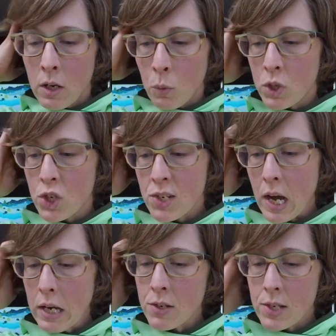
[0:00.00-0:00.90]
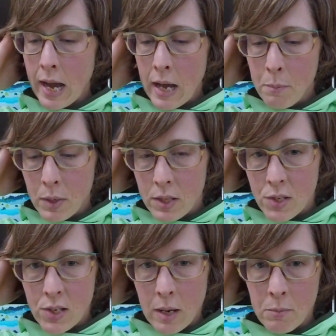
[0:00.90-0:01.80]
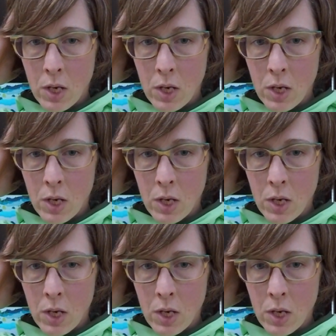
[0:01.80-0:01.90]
which is kind of sad, but at the same